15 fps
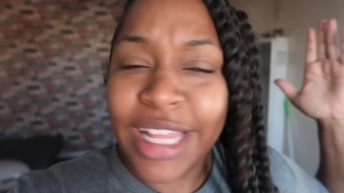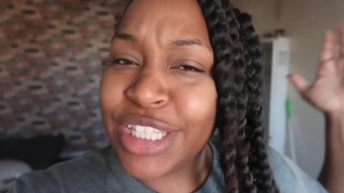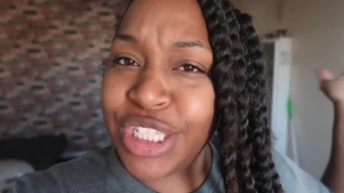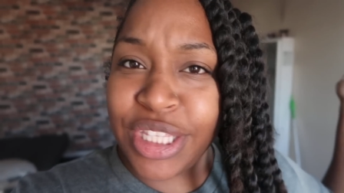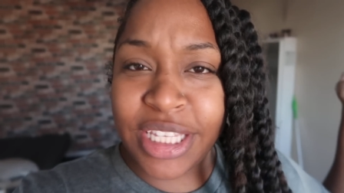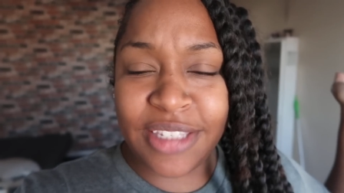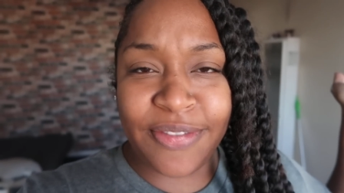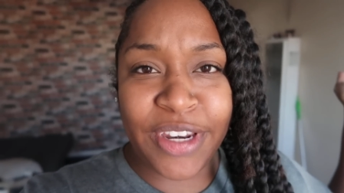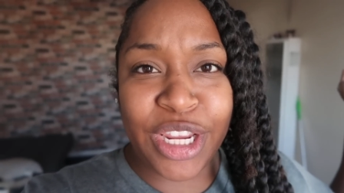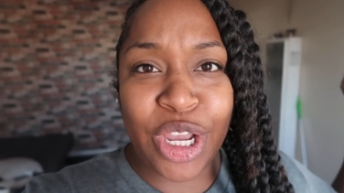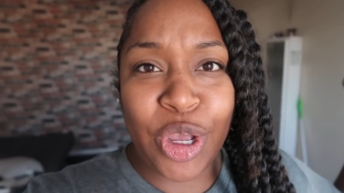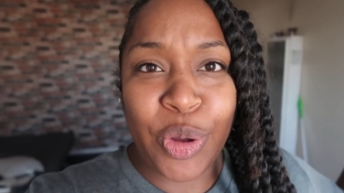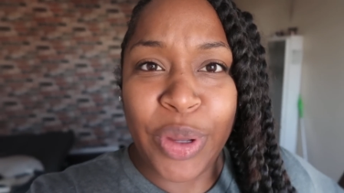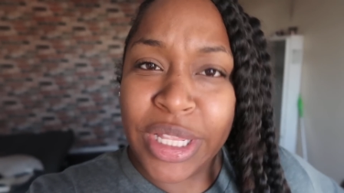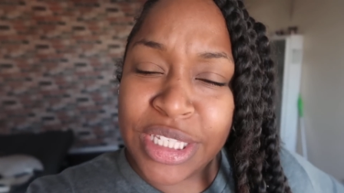into this
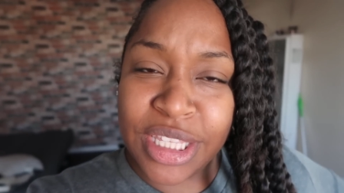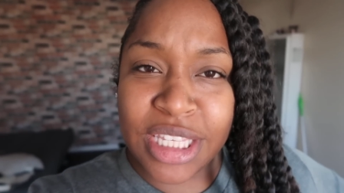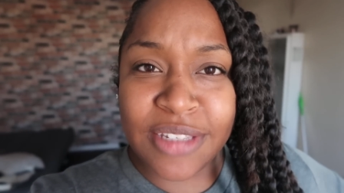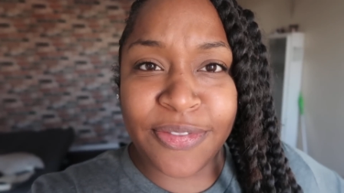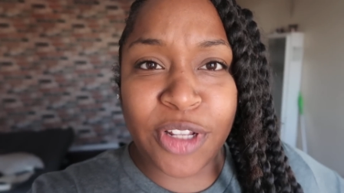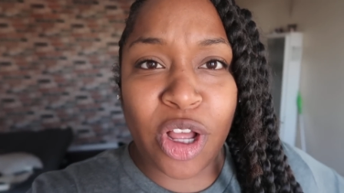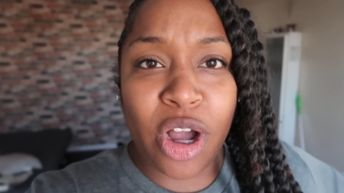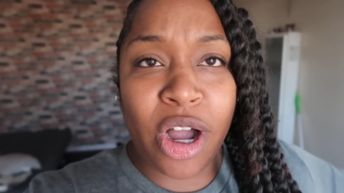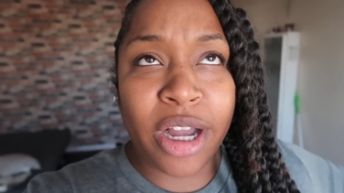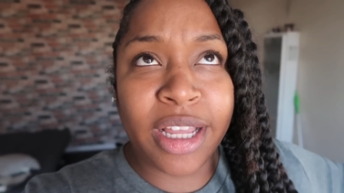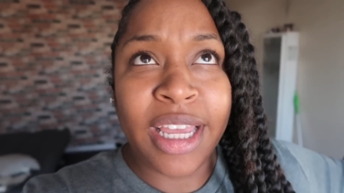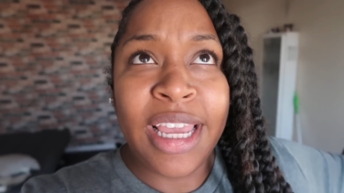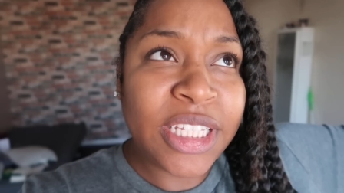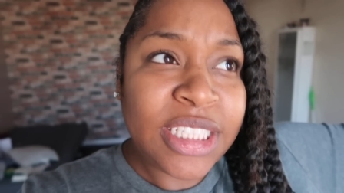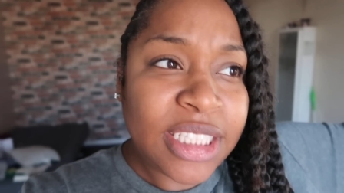video, into this vlog.